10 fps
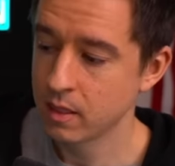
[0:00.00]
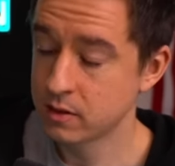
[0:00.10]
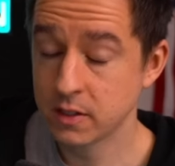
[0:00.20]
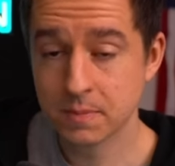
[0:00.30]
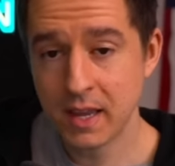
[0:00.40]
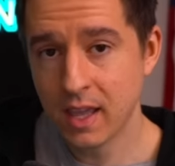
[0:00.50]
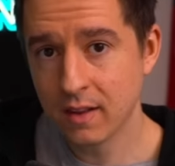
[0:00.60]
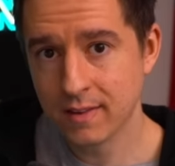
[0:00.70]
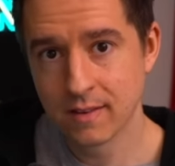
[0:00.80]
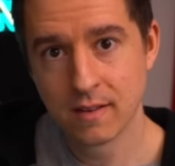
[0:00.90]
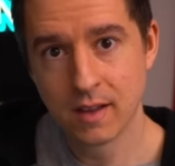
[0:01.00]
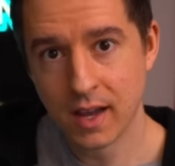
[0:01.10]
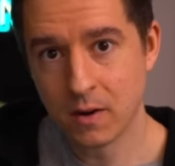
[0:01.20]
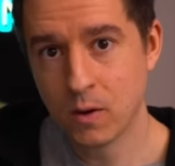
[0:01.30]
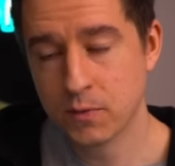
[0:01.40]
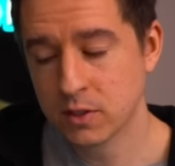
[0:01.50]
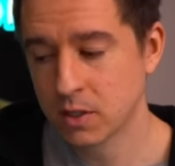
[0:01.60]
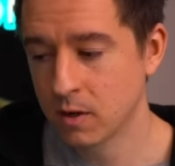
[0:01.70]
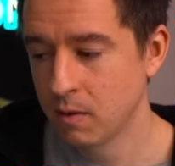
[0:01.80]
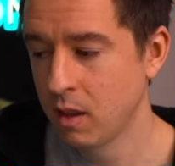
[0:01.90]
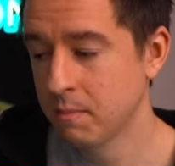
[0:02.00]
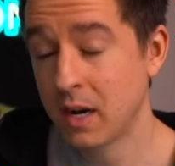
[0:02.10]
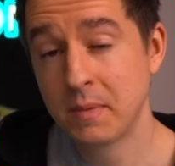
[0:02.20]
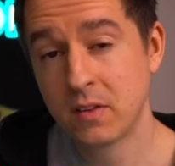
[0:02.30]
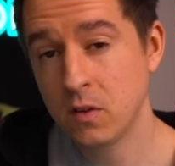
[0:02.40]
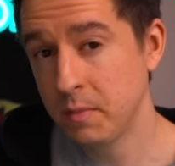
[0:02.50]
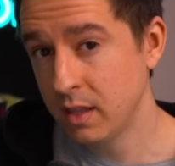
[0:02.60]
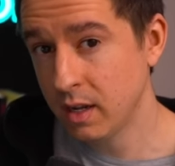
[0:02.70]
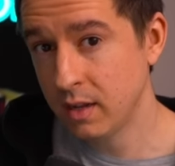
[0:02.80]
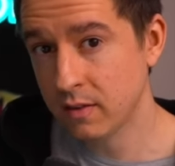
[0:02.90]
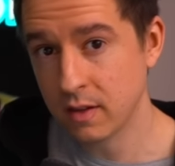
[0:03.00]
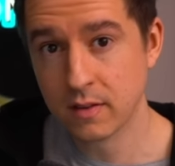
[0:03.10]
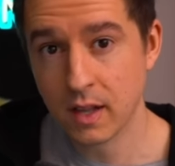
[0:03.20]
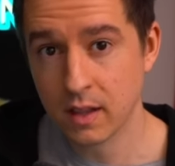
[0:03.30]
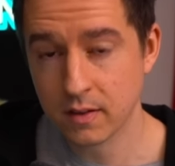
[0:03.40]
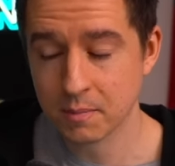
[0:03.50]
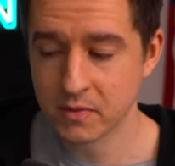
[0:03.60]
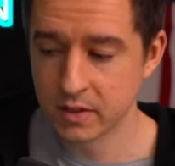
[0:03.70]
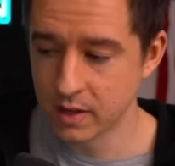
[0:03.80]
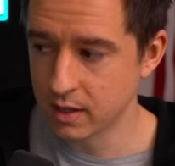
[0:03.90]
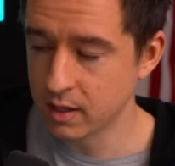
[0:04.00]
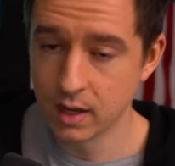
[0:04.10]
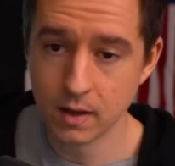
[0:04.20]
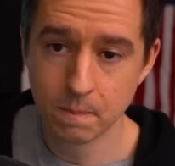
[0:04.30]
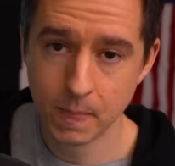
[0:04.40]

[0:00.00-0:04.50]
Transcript: Just my guess. I don't know for sure. but I'm assuming that he's, he's selling some of his stake today.